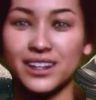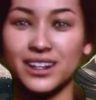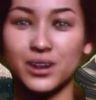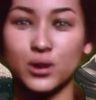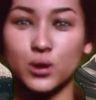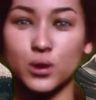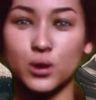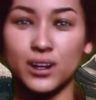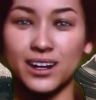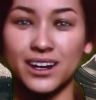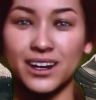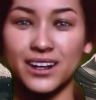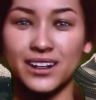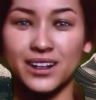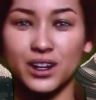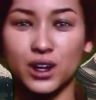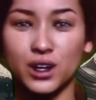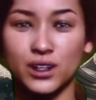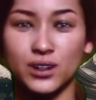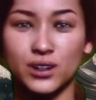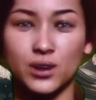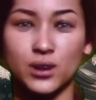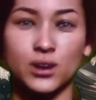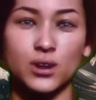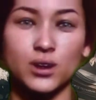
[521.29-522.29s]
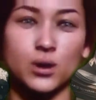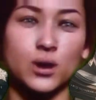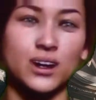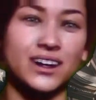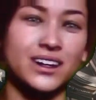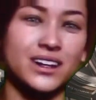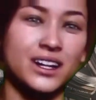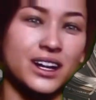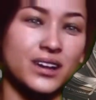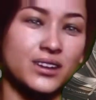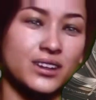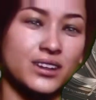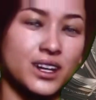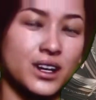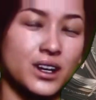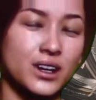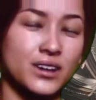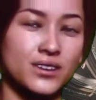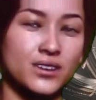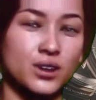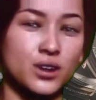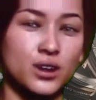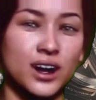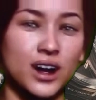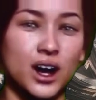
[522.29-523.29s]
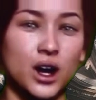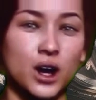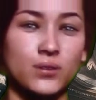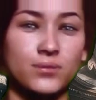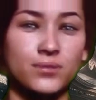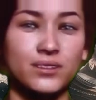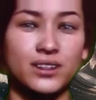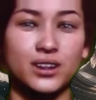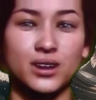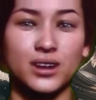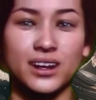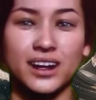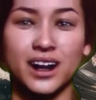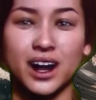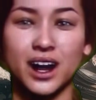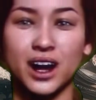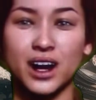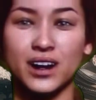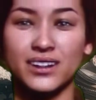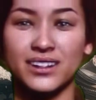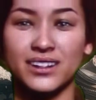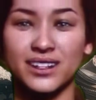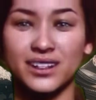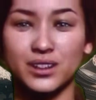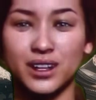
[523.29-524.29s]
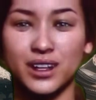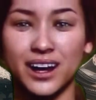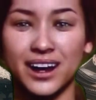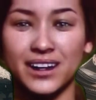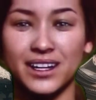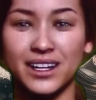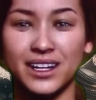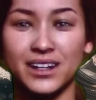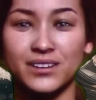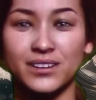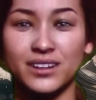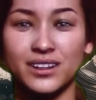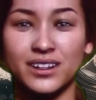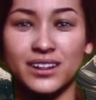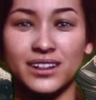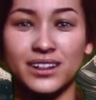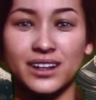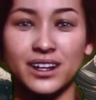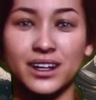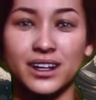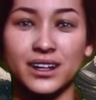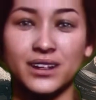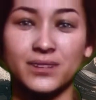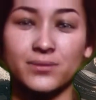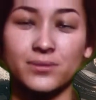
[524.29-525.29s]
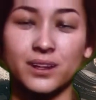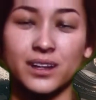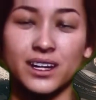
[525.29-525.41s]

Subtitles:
in the west or northwest area of your home to enhance creativity and